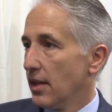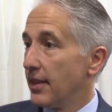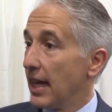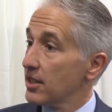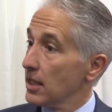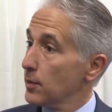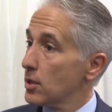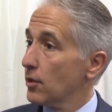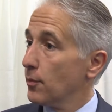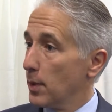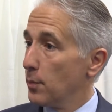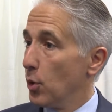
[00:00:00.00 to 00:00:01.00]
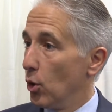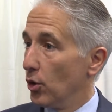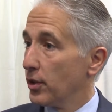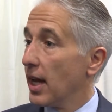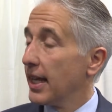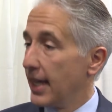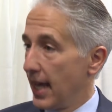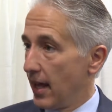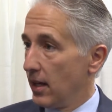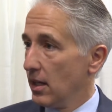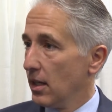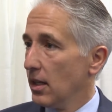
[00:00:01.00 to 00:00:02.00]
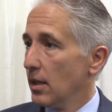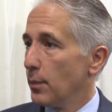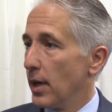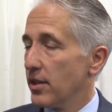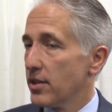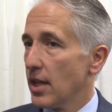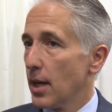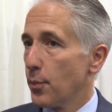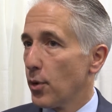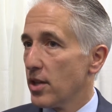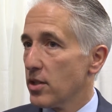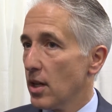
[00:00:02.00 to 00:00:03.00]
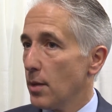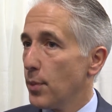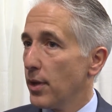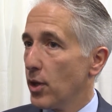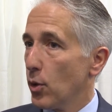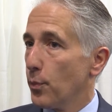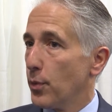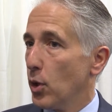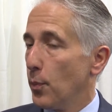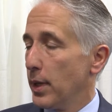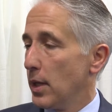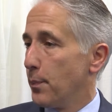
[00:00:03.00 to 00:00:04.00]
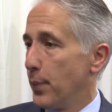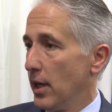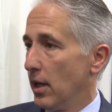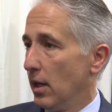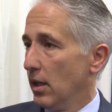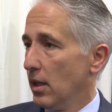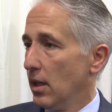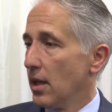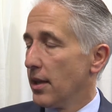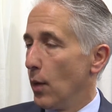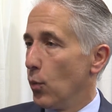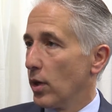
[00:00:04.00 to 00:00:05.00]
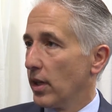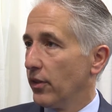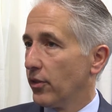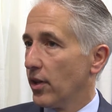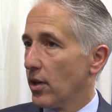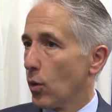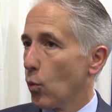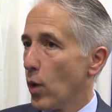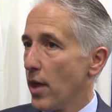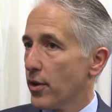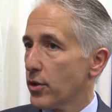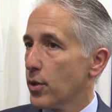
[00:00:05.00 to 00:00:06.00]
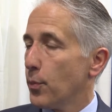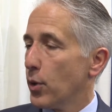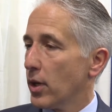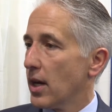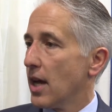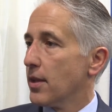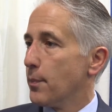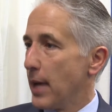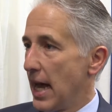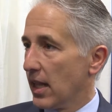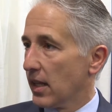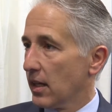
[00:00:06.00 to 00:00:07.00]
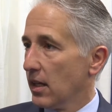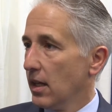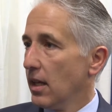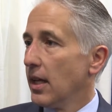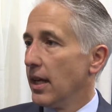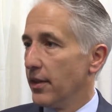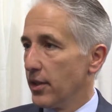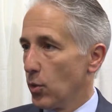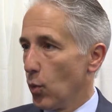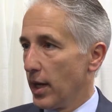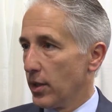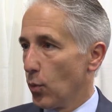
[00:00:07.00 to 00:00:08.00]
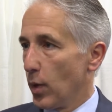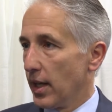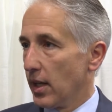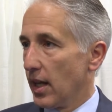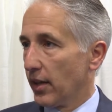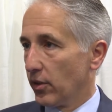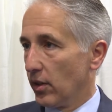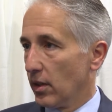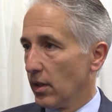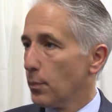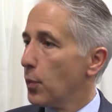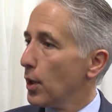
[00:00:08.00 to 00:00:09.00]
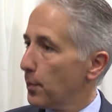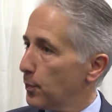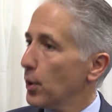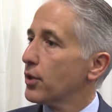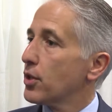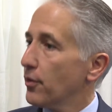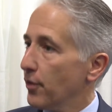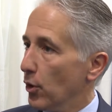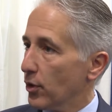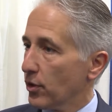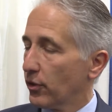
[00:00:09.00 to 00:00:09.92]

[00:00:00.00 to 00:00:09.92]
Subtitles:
That seems to have been pulled again by the Senate President. But there'll be a bill that we'll consider whether to put it on the ballot in the 2020 election. Put it to the voters.